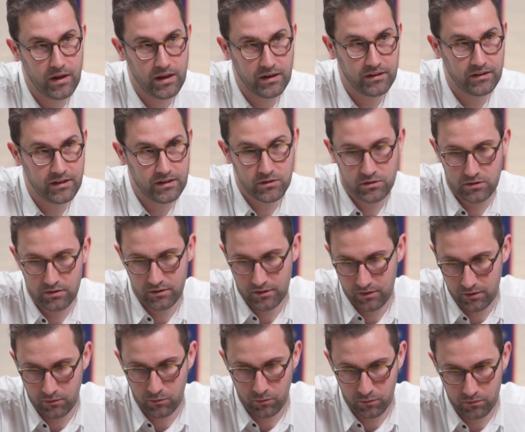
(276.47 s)
And that's
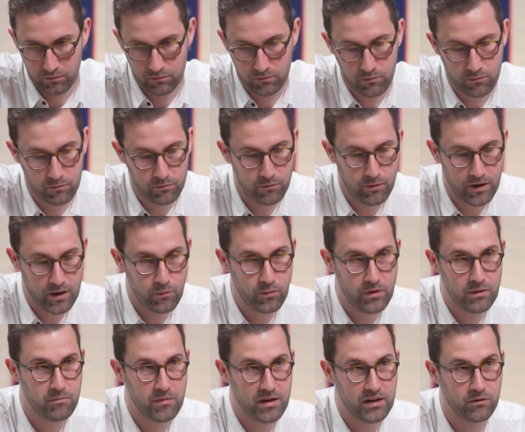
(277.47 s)
why
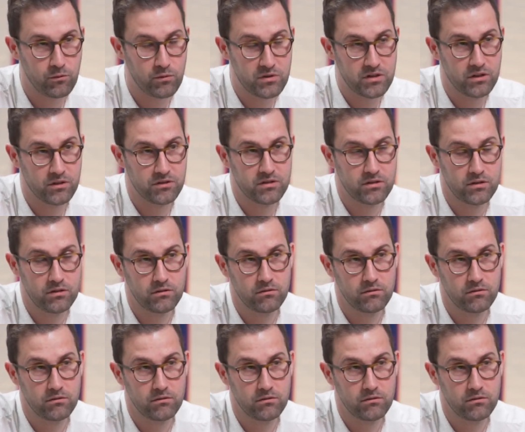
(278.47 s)
we make the results.